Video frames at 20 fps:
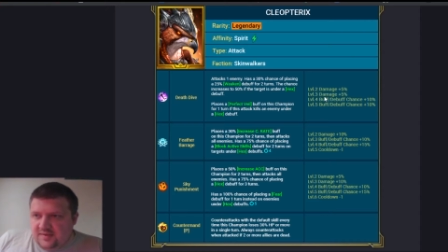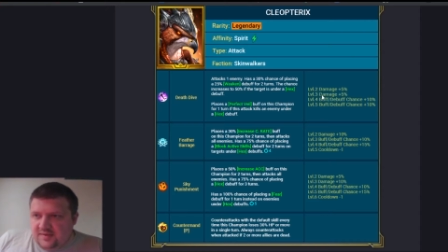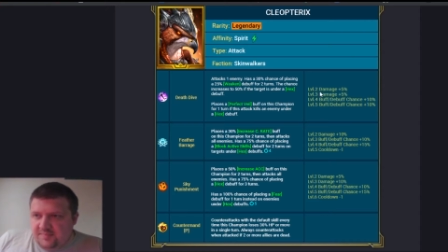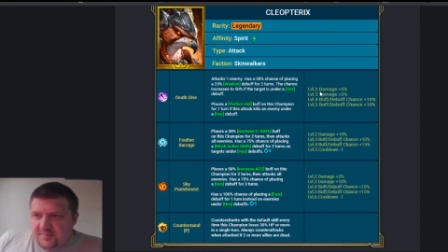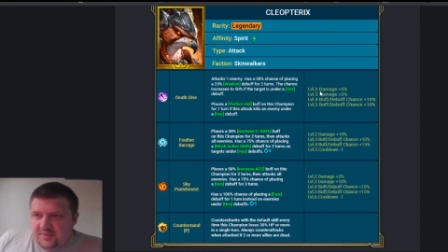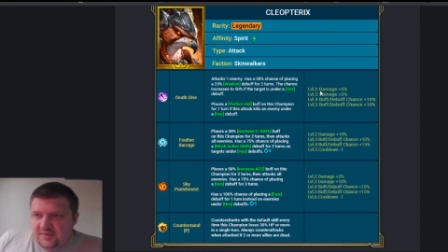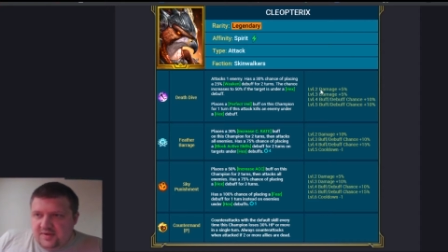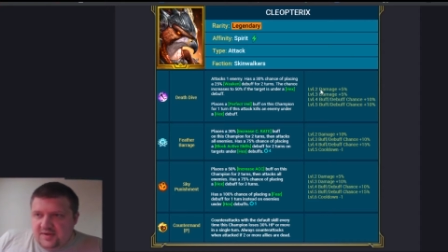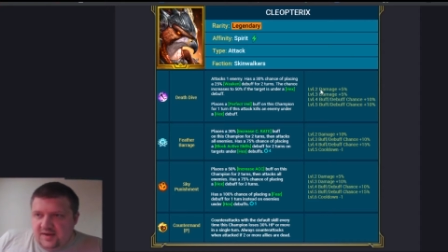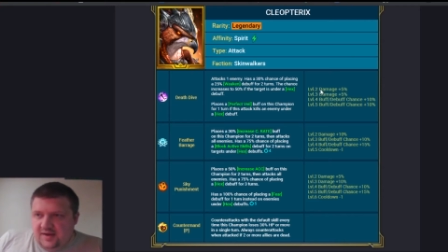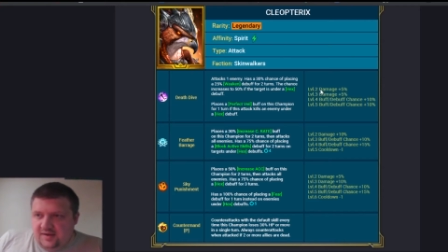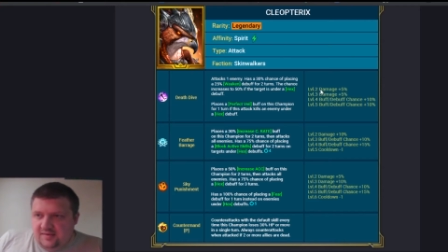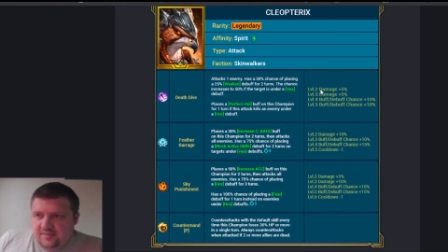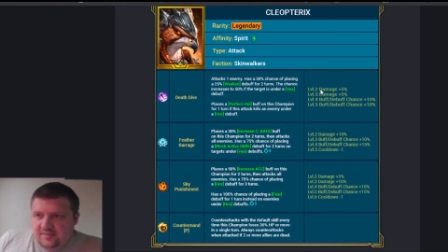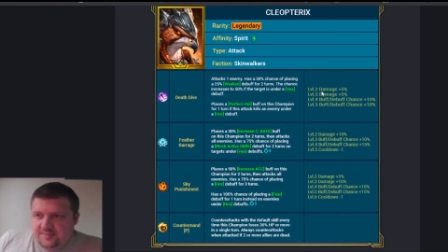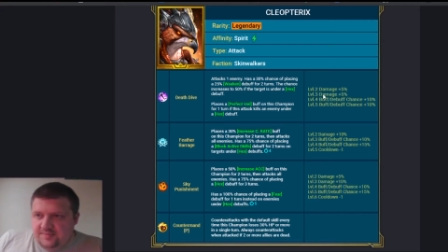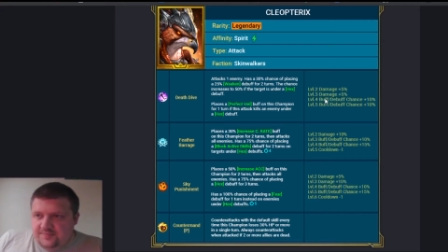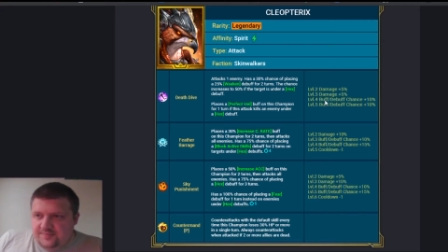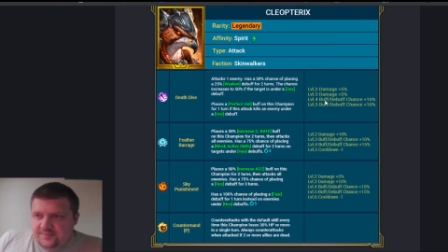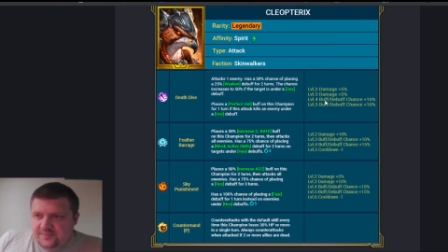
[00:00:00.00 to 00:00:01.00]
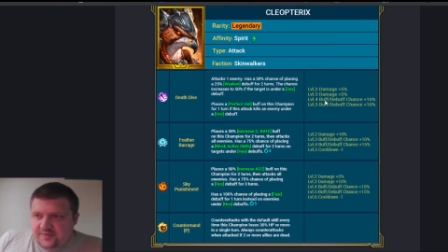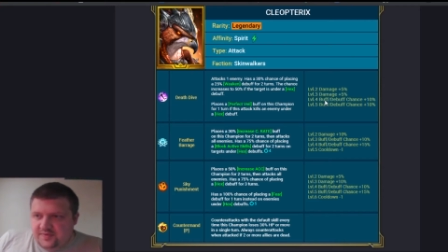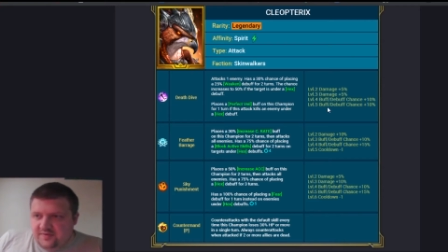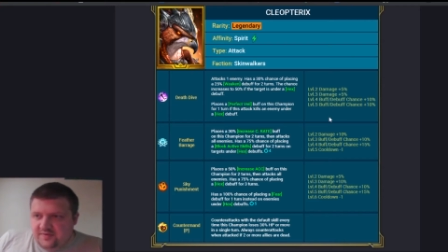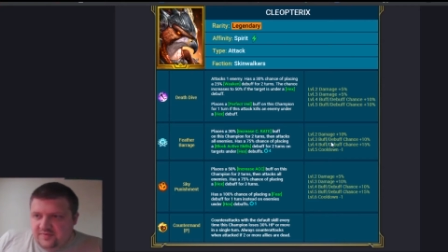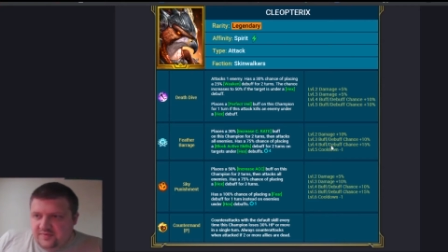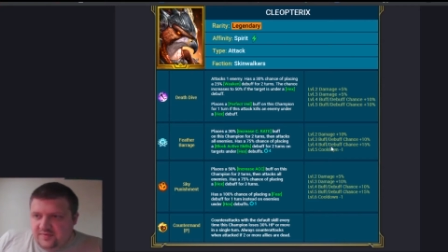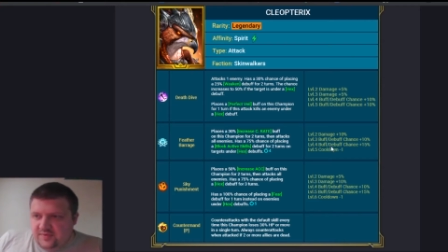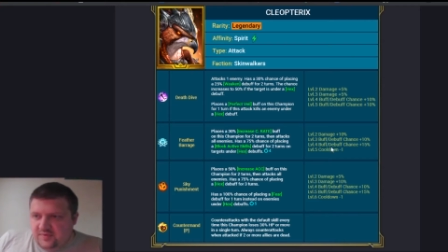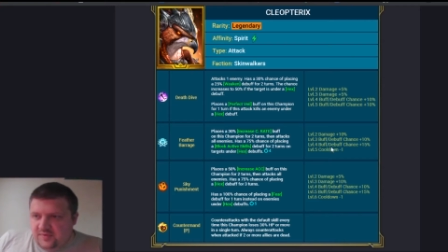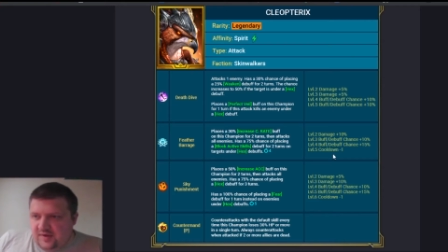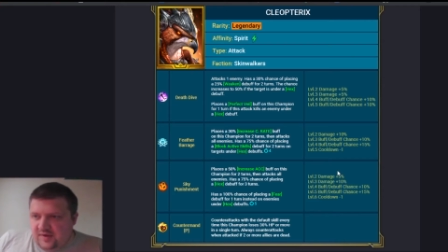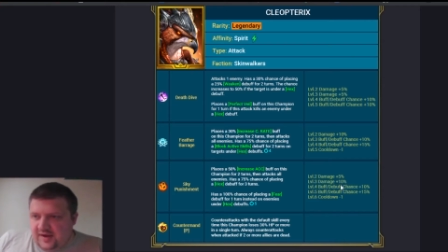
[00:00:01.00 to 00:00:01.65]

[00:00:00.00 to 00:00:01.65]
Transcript: Book count 4,